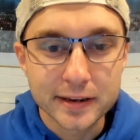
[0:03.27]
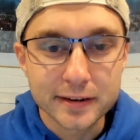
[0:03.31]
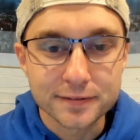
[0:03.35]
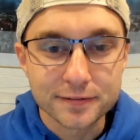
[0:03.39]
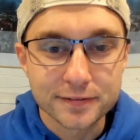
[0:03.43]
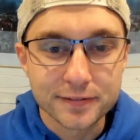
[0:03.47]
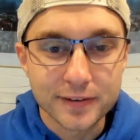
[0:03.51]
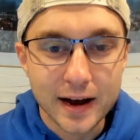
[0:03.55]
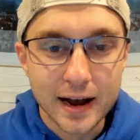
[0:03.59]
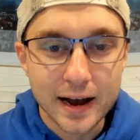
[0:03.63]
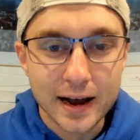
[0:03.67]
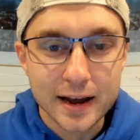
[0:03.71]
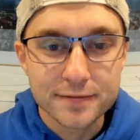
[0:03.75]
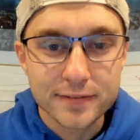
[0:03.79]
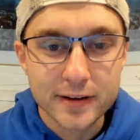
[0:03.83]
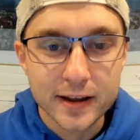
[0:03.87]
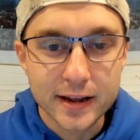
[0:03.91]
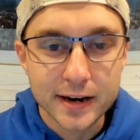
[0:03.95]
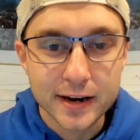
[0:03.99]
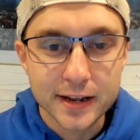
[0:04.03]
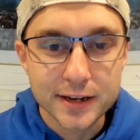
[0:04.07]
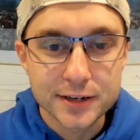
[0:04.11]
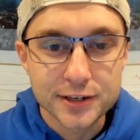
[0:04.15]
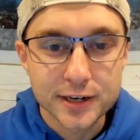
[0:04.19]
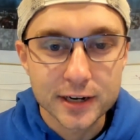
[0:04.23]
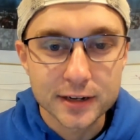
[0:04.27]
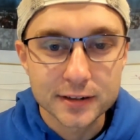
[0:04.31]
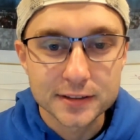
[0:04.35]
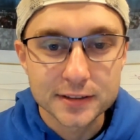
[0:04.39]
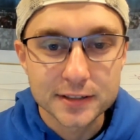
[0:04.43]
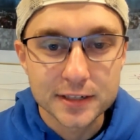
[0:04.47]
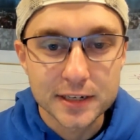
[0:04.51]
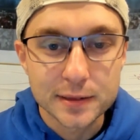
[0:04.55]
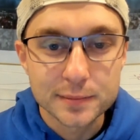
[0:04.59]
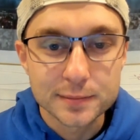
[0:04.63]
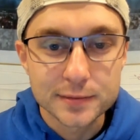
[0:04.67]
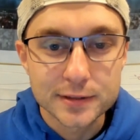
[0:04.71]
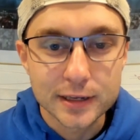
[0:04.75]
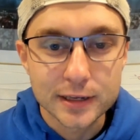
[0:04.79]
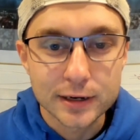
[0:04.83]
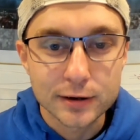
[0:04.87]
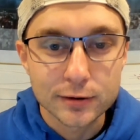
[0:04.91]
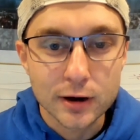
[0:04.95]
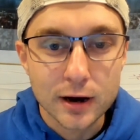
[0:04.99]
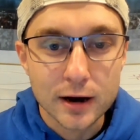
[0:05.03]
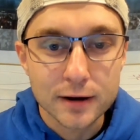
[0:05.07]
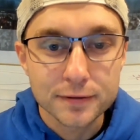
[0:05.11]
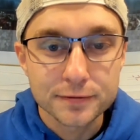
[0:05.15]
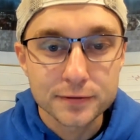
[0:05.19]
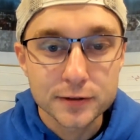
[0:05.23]
at five NHL teams that
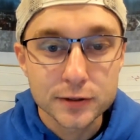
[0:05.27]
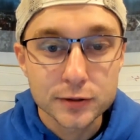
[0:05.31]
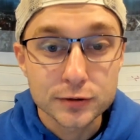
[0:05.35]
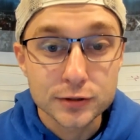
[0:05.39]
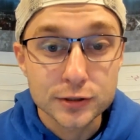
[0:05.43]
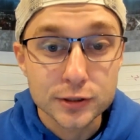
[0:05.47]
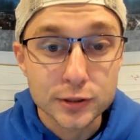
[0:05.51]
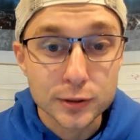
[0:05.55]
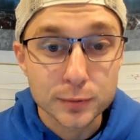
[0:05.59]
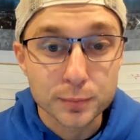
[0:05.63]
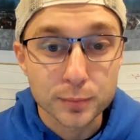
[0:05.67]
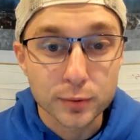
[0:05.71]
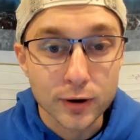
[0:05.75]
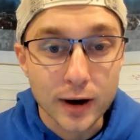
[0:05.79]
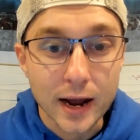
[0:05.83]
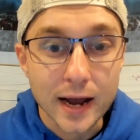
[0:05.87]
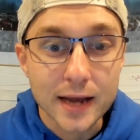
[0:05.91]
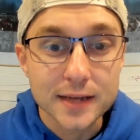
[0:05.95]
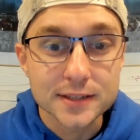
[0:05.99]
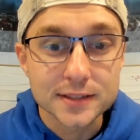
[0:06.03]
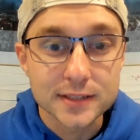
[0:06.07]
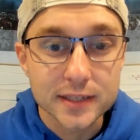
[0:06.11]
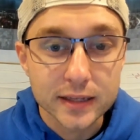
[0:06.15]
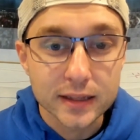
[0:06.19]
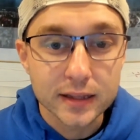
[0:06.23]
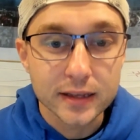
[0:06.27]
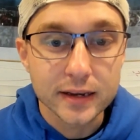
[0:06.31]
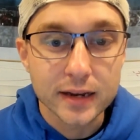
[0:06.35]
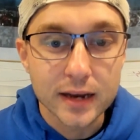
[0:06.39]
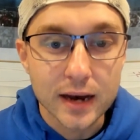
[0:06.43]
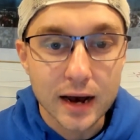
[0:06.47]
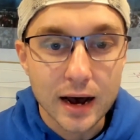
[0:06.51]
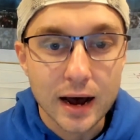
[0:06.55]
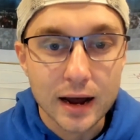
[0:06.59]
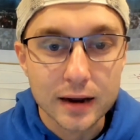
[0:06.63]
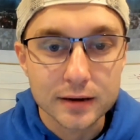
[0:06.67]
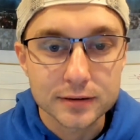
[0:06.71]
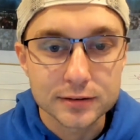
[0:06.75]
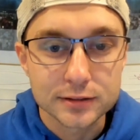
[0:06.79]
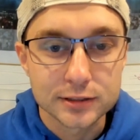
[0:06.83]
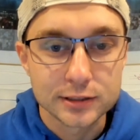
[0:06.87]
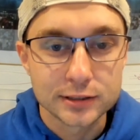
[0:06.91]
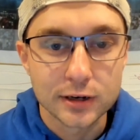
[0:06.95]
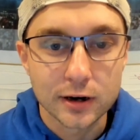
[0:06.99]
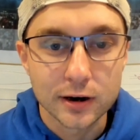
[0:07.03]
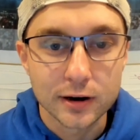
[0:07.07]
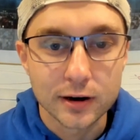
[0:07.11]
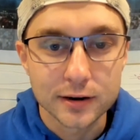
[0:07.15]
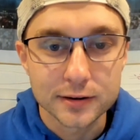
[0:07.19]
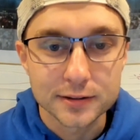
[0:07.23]
are off to surprisingly hot
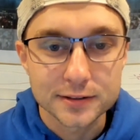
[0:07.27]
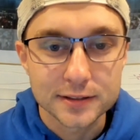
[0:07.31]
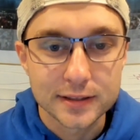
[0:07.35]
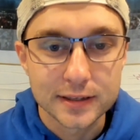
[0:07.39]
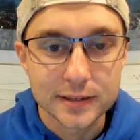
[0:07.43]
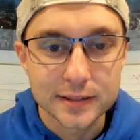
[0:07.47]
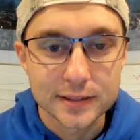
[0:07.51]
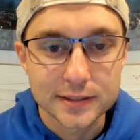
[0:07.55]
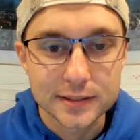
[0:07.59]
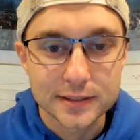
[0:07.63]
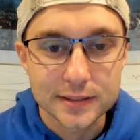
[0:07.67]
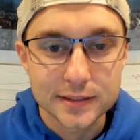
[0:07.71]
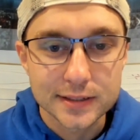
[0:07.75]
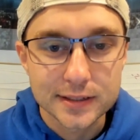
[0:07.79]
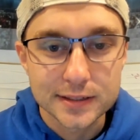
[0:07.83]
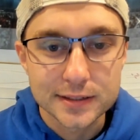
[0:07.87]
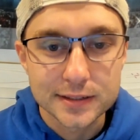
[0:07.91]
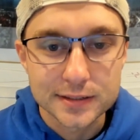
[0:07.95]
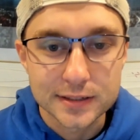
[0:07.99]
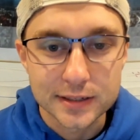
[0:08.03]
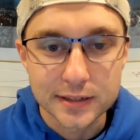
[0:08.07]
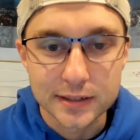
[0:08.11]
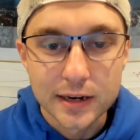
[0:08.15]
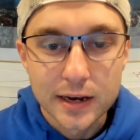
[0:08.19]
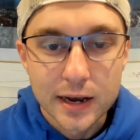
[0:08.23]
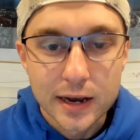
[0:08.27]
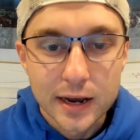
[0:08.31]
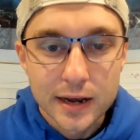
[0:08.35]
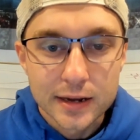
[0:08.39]
starts this season.